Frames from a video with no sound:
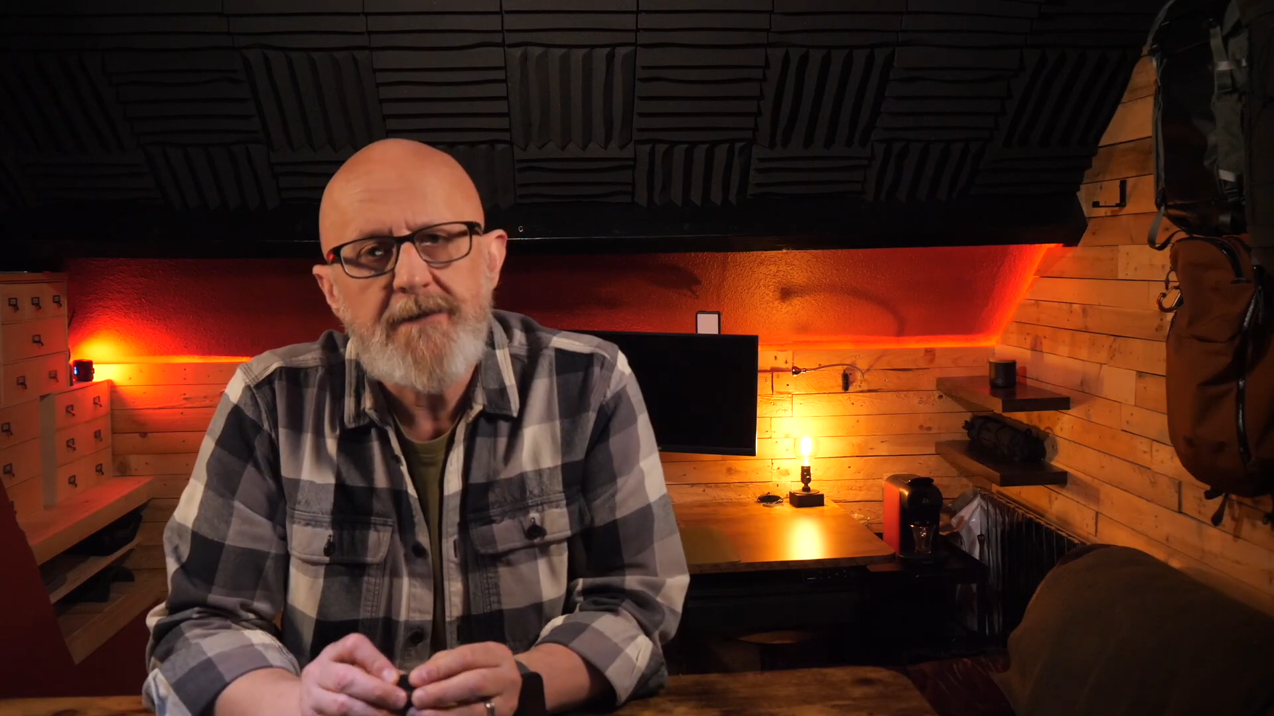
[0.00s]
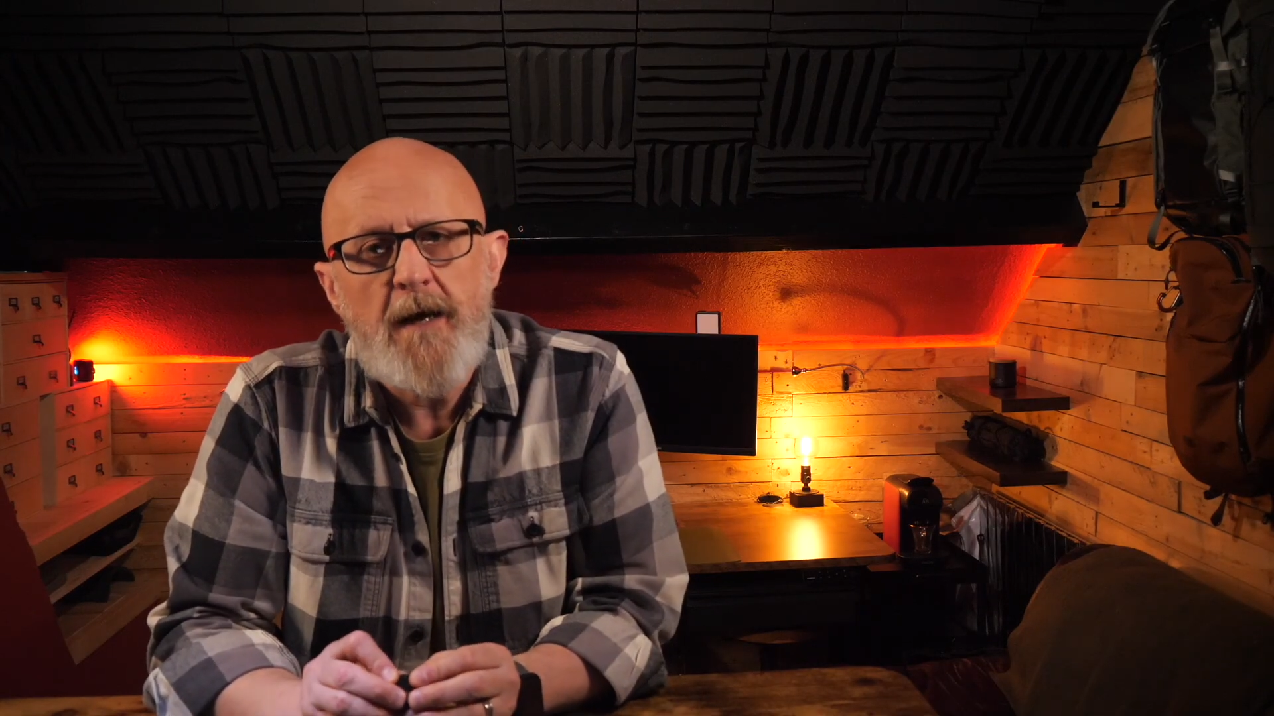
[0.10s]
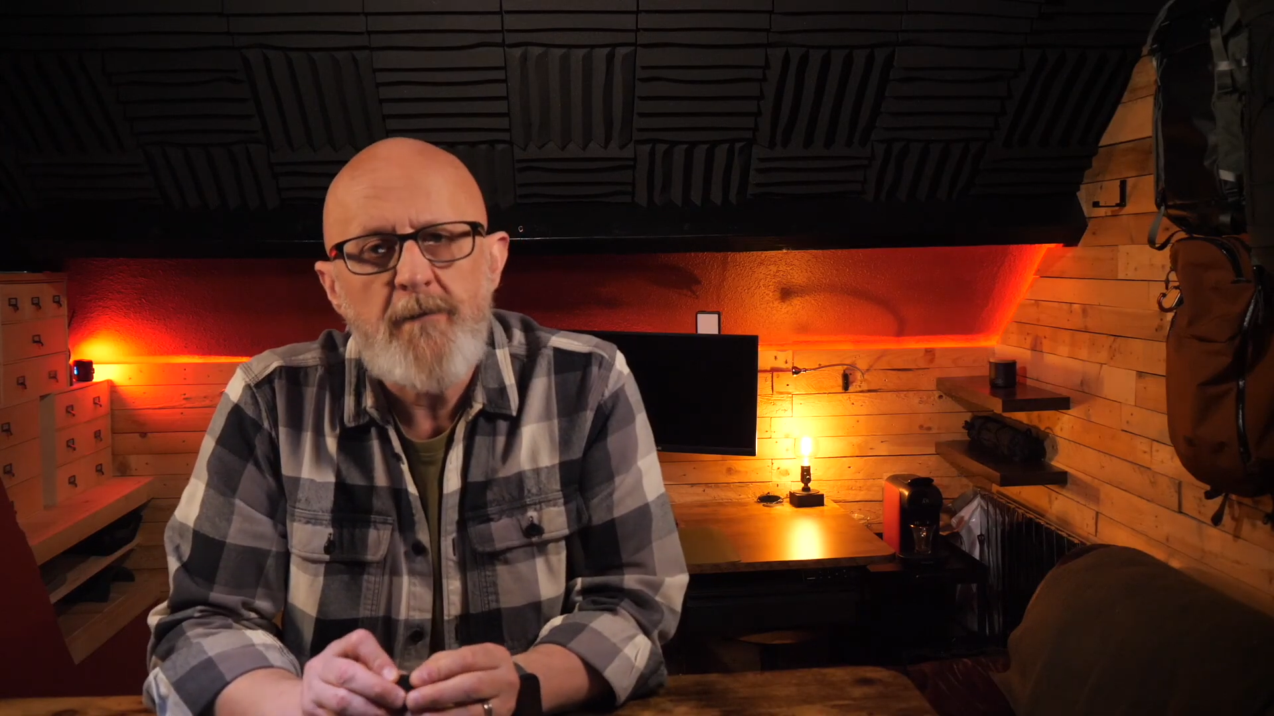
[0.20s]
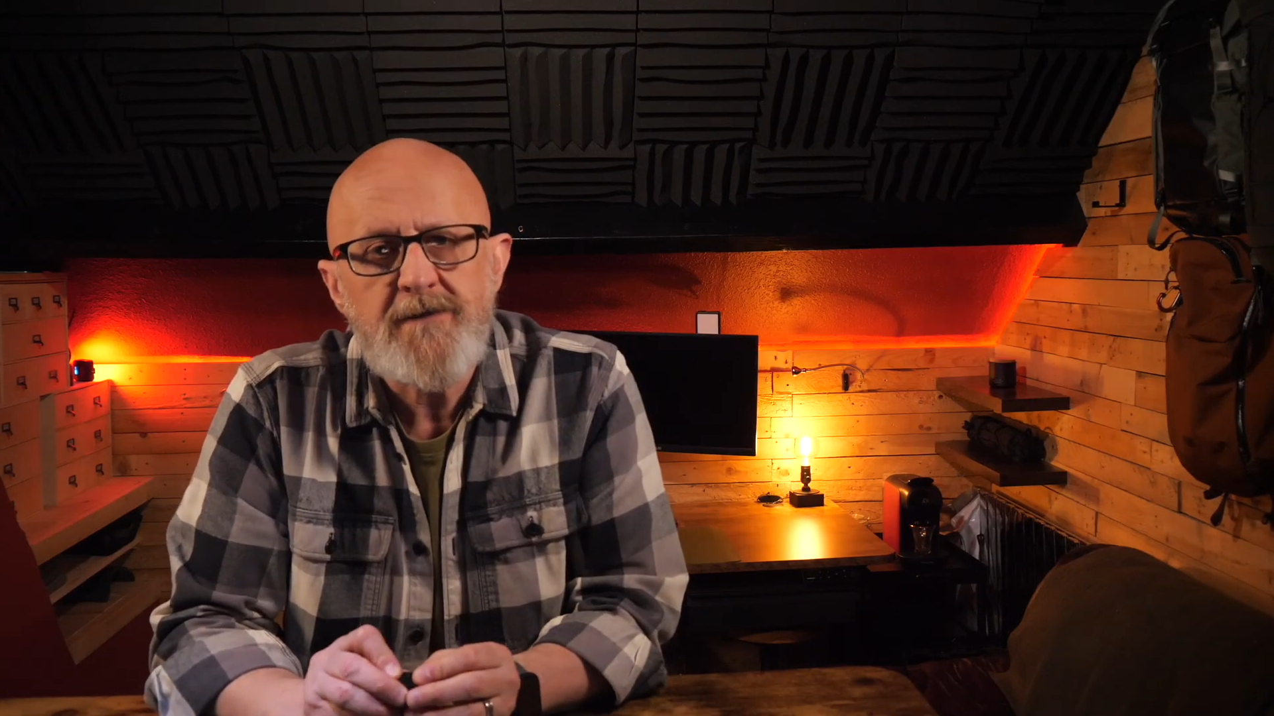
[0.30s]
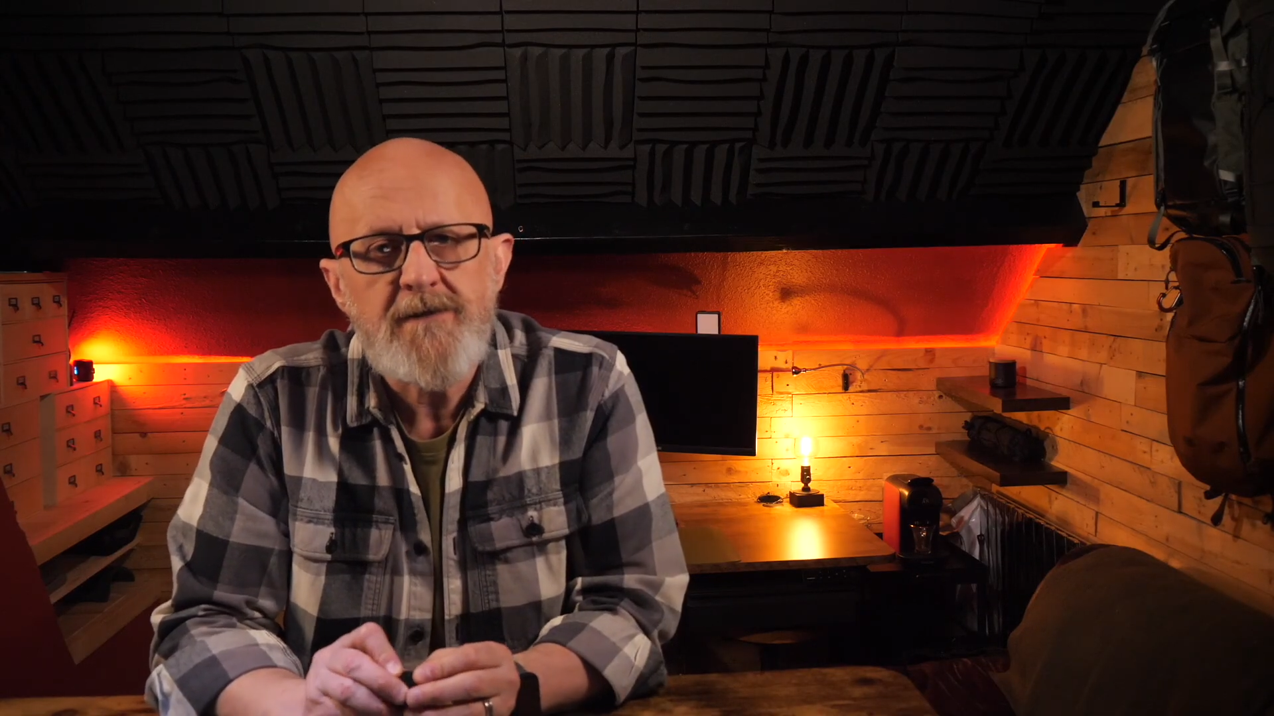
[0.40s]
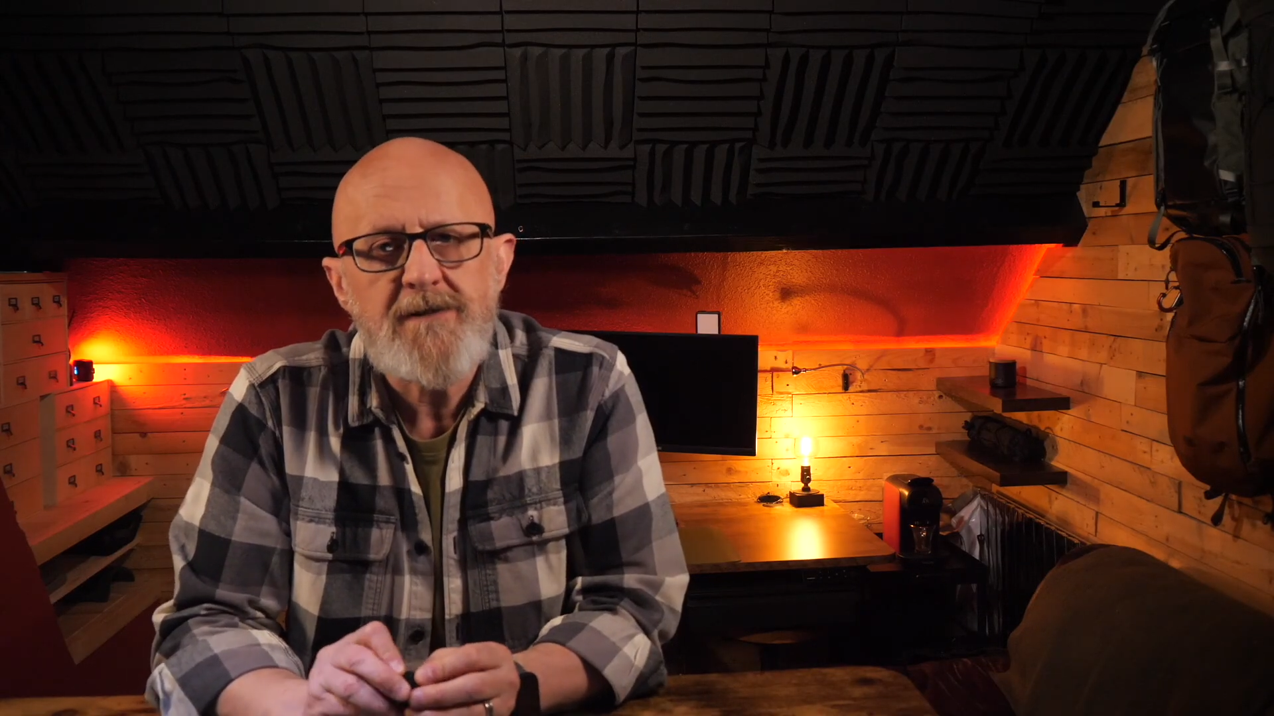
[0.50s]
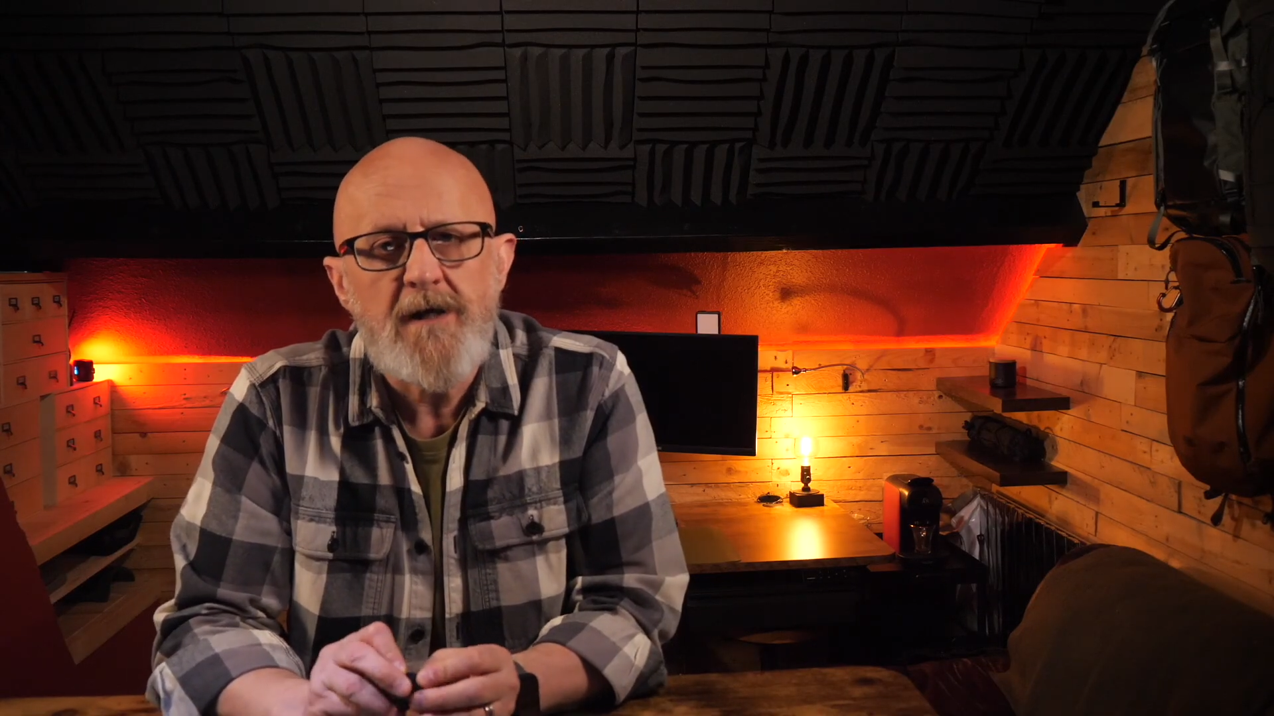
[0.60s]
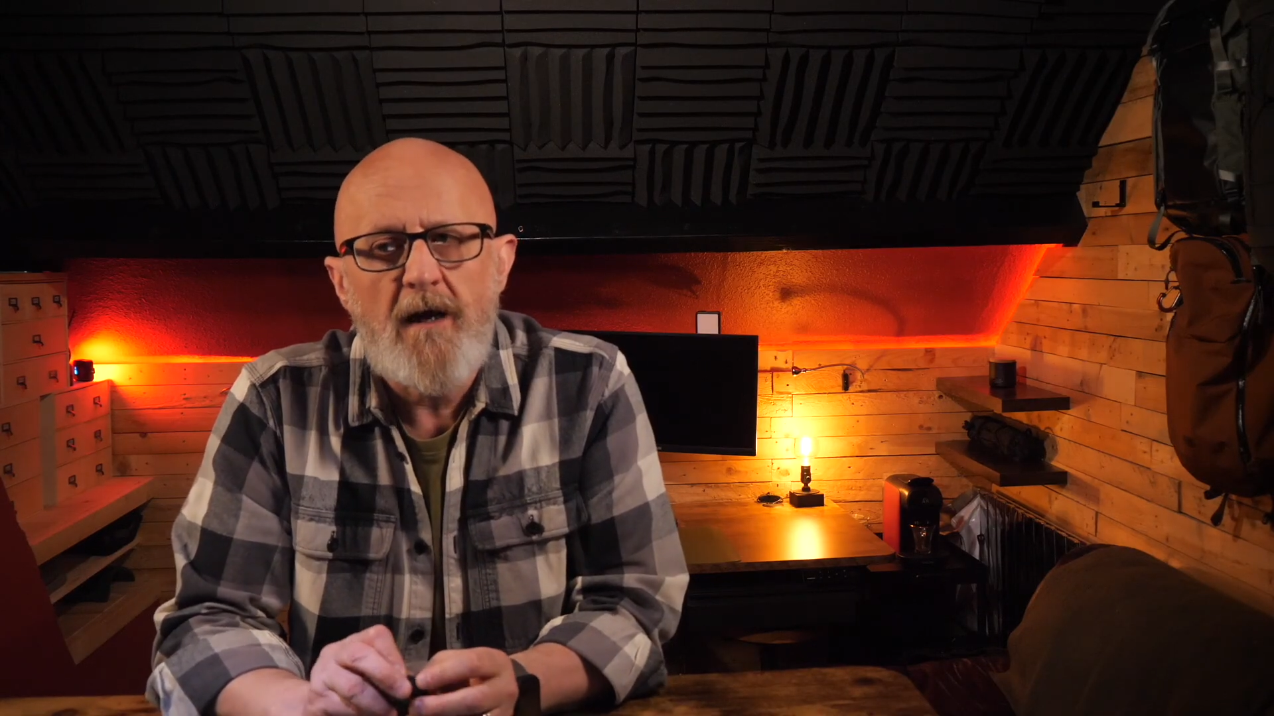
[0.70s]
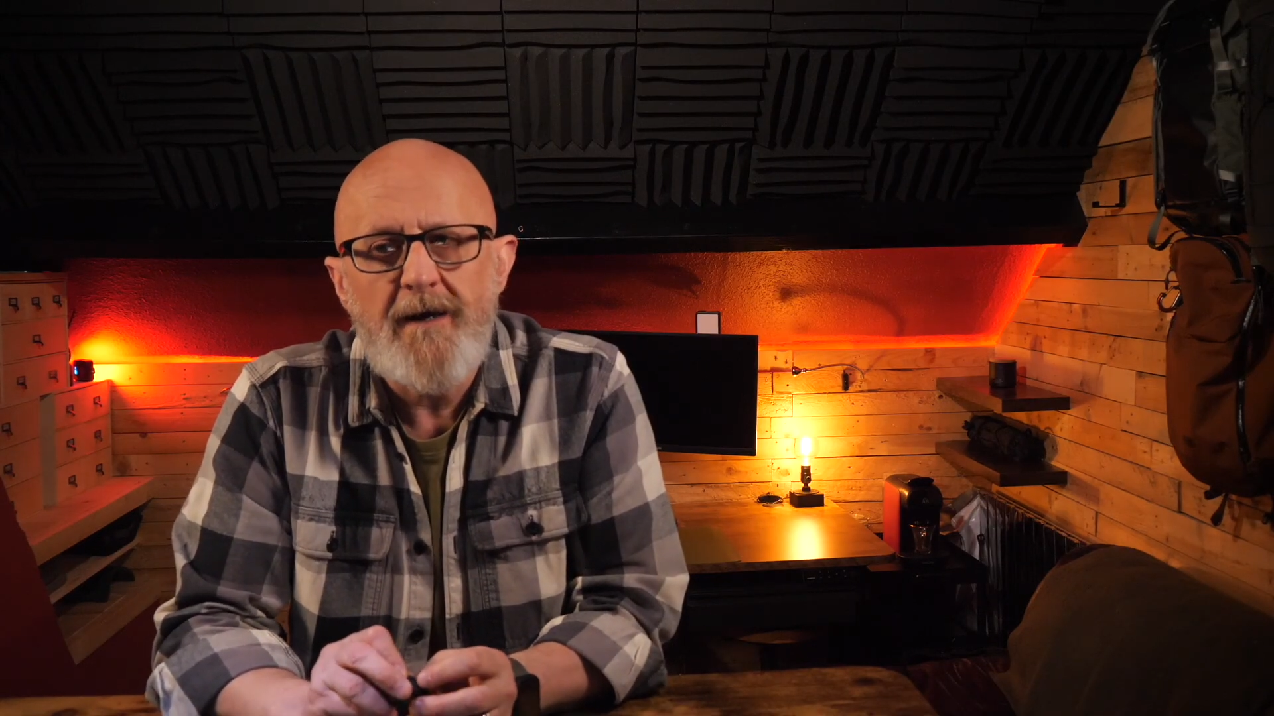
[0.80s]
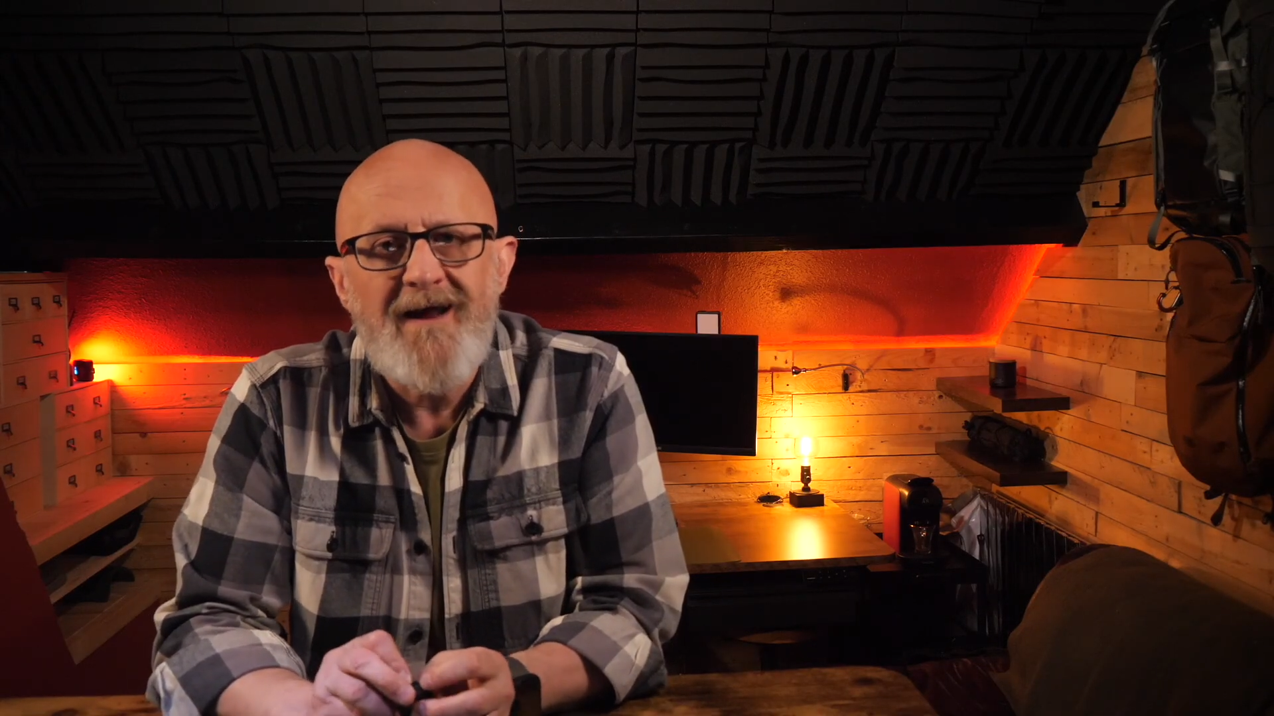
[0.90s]
Amazon
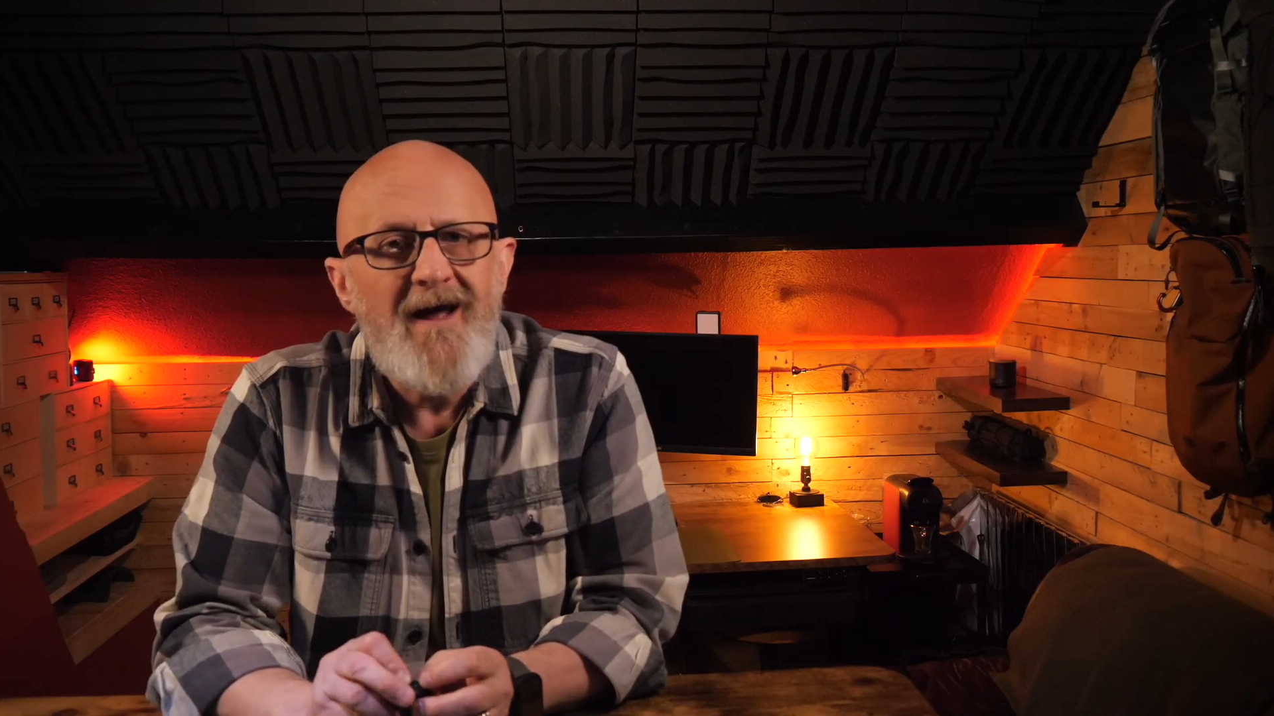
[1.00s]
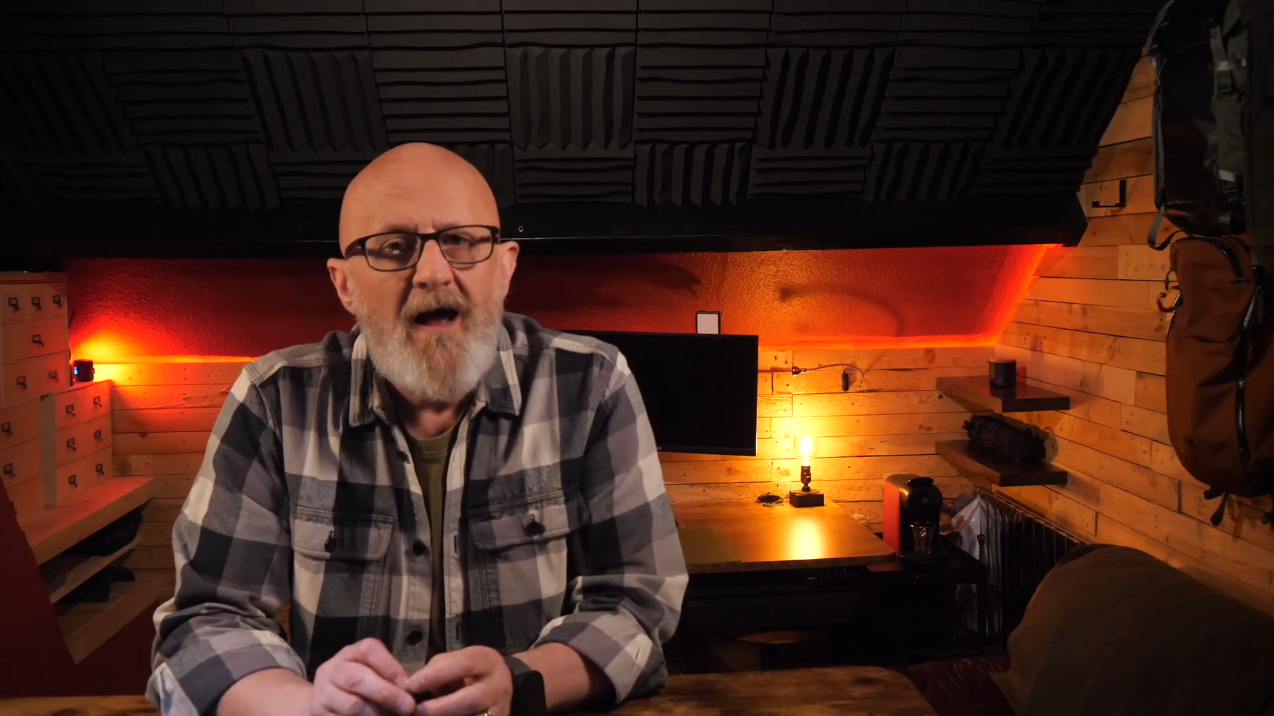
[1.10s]
site,